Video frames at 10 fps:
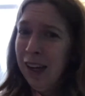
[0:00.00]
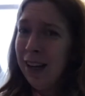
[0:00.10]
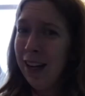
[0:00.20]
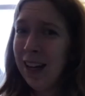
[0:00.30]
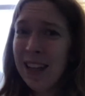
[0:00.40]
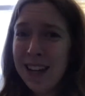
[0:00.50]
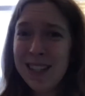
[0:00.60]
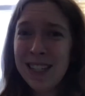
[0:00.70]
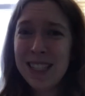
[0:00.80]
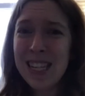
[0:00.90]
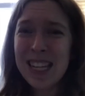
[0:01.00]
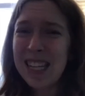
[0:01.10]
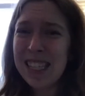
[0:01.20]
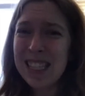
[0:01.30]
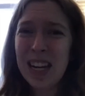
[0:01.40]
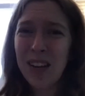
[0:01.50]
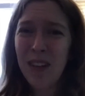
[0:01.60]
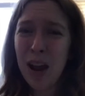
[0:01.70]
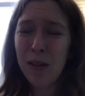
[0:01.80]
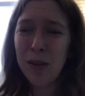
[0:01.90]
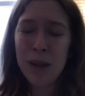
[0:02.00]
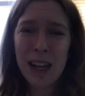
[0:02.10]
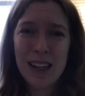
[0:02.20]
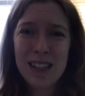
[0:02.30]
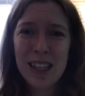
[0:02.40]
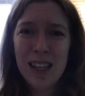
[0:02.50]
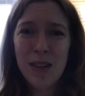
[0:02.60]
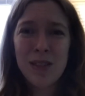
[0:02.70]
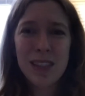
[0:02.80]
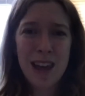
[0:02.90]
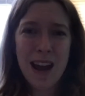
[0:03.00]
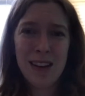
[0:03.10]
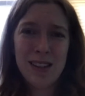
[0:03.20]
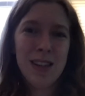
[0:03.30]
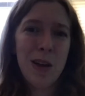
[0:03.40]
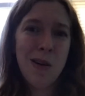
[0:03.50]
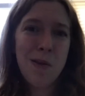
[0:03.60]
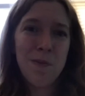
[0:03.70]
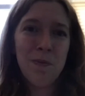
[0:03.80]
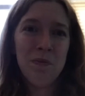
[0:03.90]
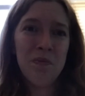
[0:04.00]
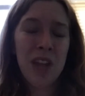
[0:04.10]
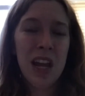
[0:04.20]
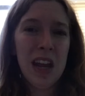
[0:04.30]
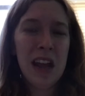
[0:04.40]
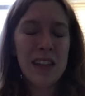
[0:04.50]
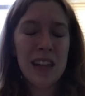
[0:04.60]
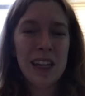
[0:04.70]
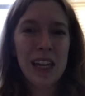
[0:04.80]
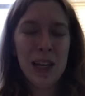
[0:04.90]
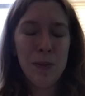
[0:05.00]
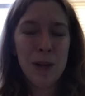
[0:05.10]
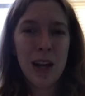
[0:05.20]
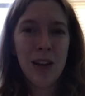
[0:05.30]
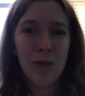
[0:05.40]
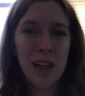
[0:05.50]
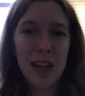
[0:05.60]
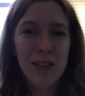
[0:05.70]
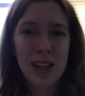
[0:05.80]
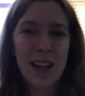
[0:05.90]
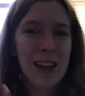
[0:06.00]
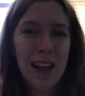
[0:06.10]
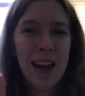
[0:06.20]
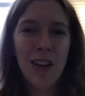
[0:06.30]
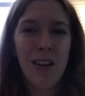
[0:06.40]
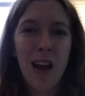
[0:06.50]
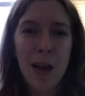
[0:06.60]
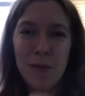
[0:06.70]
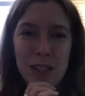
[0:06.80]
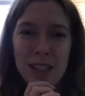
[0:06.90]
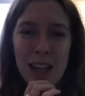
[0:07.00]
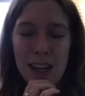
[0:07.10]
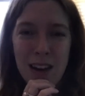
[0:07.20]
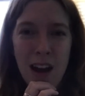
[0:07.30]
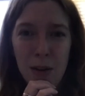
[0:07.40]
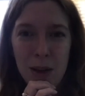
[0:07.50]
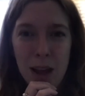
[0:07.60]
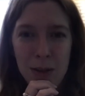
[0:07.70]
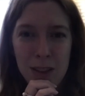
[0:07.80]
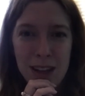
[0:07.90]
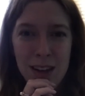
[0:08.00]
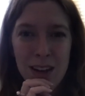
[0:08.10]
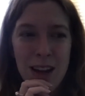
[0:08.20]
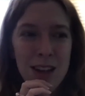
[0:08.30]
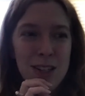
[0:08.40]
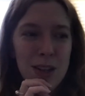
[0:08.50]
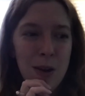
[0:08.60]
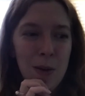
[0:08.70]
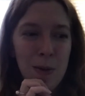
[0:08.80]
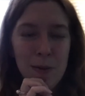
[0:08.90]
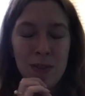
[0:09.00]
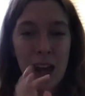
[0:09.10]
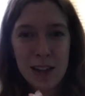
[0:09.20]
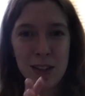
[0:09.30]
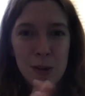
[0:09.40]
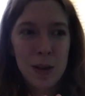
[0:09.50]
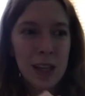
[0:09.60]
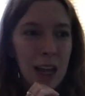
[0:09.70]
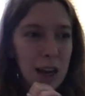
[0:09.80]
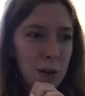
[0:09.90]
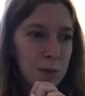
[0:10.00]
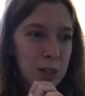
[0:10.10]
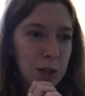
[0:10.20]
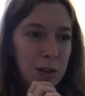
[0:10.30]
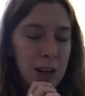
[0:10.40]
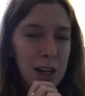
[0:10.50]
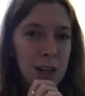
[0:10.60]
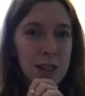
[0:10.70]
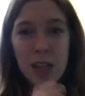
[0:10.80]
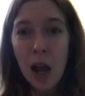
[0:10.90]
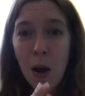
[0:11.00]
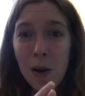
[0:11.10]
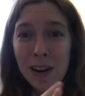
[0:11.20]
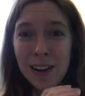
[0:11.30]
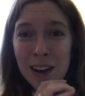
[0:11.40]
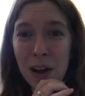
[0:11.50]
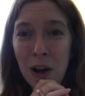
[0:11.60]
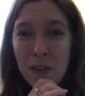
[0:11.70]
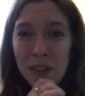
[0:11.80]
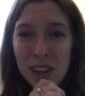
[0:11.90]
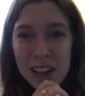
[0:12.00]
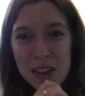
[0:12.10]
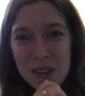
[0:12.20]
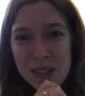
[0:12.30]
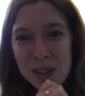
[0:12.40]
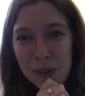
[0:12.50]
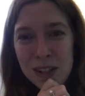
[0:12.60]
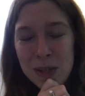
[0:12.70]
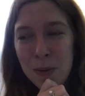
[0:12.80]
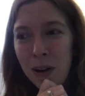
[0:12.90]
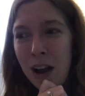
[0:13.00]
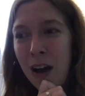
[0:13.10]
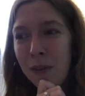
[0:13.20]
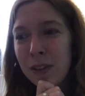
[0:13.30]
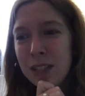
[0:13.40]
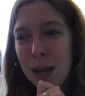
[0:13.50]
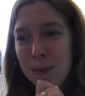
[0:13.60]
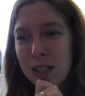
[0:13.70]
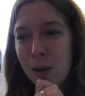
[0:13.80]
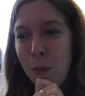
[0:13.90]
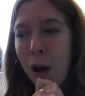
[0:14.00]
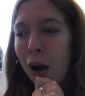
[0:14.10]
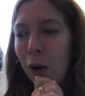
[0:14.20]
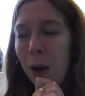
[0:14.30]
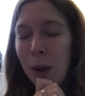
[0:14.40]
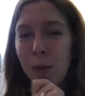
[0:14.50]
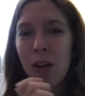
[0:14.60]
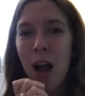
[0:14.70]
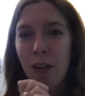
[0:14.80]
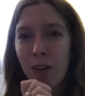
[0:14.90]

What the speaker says: that just doesn't sit right with me to use that. So, and then keep it and reuse it. I don't know, I'm just like not okay with it. So that's the one thing I don't do. So hopefully those were some more helpful tips. Tomorrow I will cover